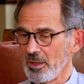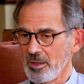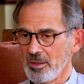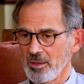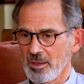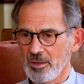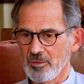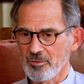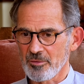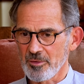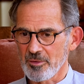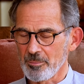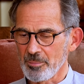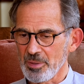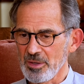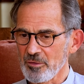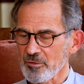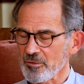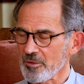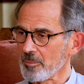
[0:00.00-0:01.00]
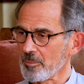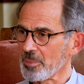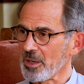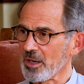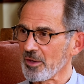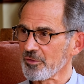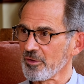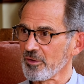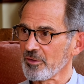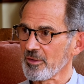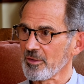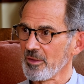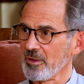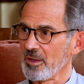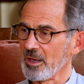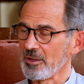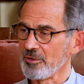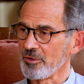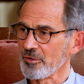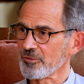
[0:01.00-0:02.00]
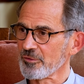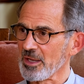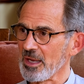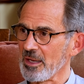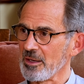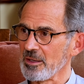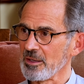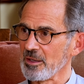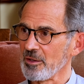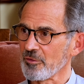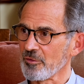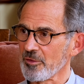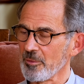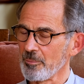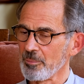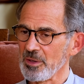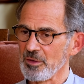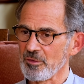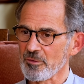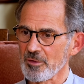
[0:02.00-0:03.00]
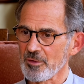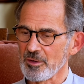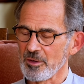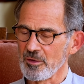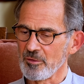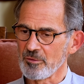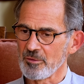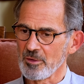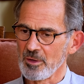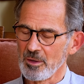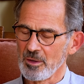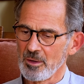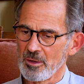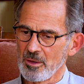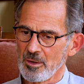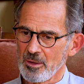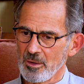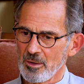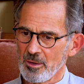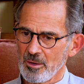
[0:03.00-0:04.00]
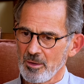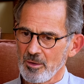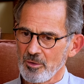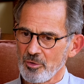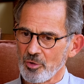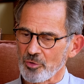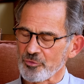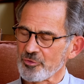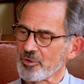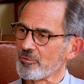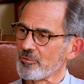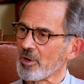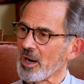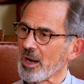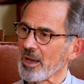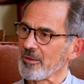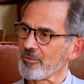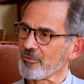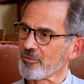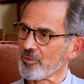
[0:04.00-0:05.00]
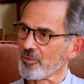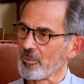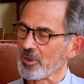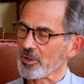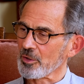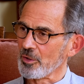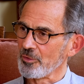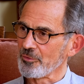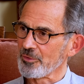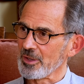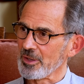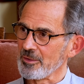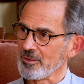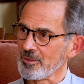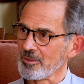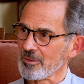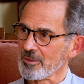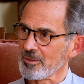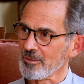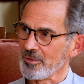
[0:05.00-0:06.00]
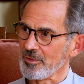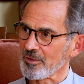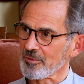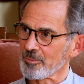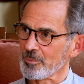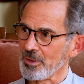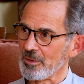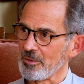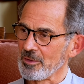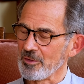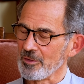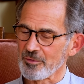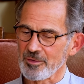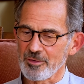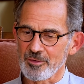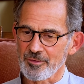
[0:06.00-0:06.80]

It's the peace that passes understanding. It's the peace that is not derived from the content of experience.